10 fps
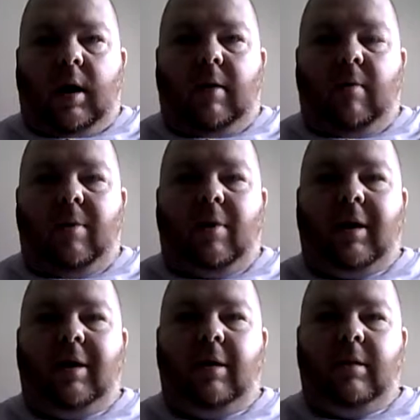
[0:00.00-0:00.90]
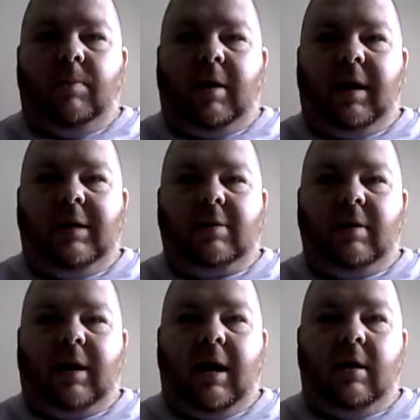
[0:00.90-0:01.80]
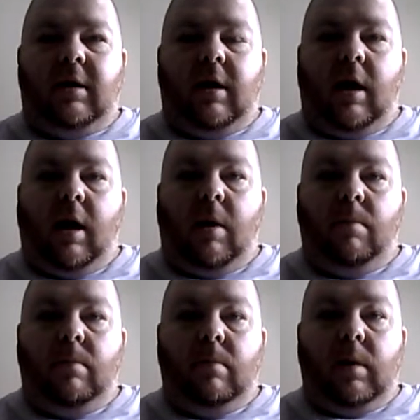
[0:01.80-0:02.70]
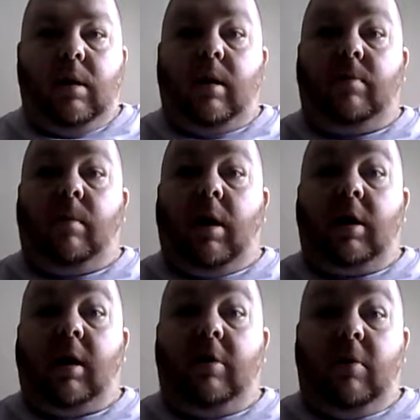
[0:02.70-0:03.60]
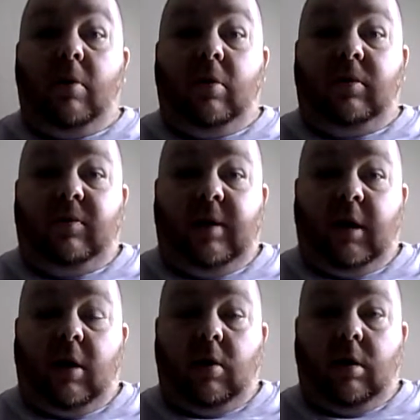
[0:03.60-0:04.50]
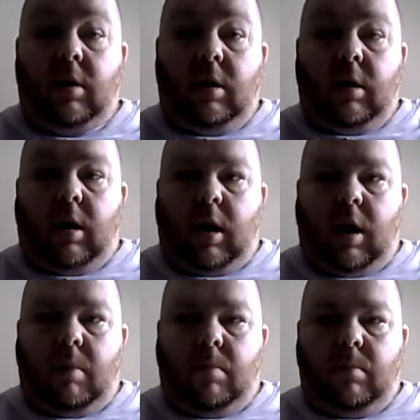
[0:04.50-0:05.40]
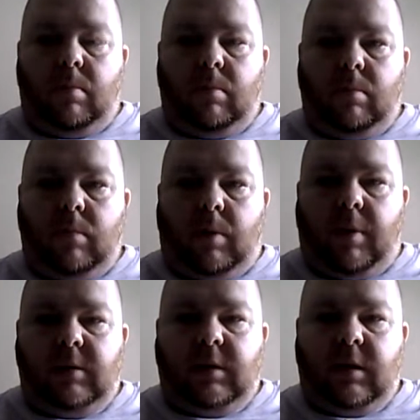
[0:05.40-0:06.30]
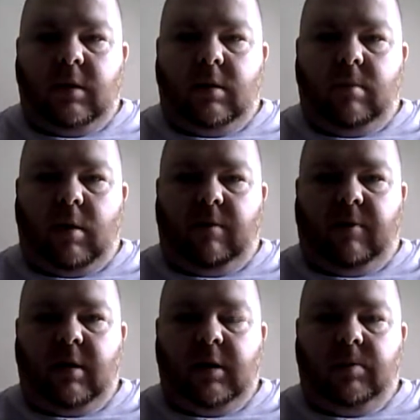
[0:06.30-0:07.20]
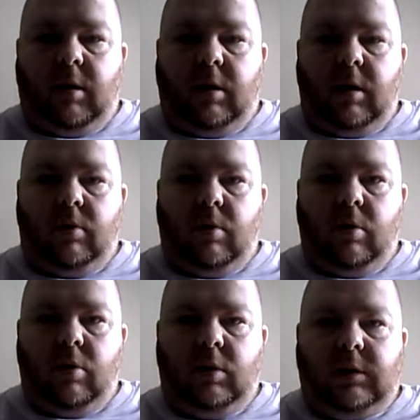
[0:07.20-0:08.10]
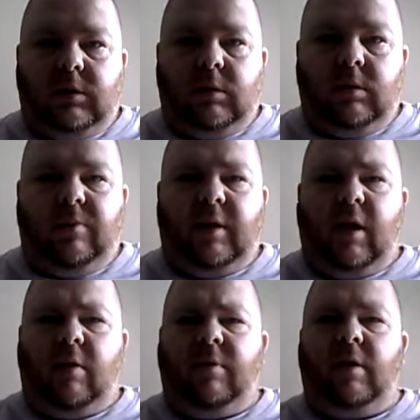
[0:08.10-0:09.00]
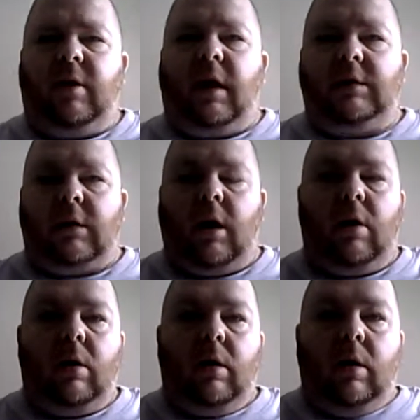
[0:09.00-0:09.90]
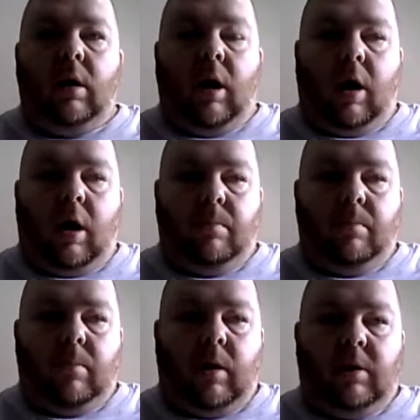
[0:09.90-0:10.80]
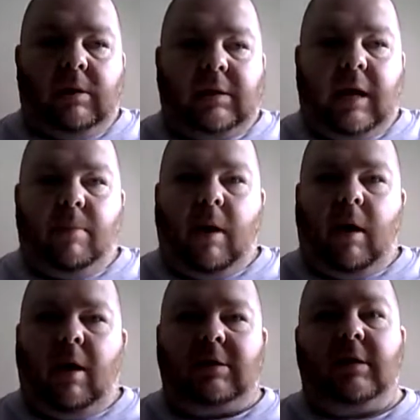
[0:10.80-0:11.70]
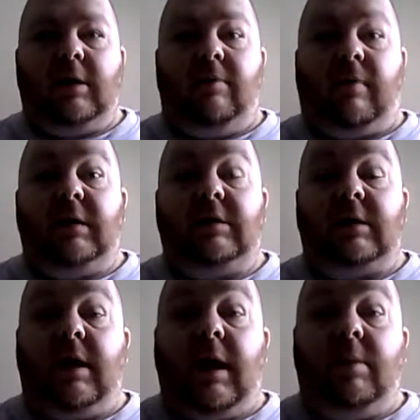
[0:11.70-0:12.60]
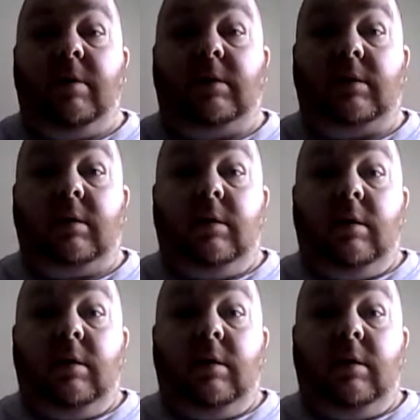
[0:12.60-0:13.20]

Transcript: Hi everybody, it's Beneza again. Um, another My Coke Rewards video. Um, I posted my first My Coke Rewards video a few days ago. Um, I'm saying about asking your friends and neighbours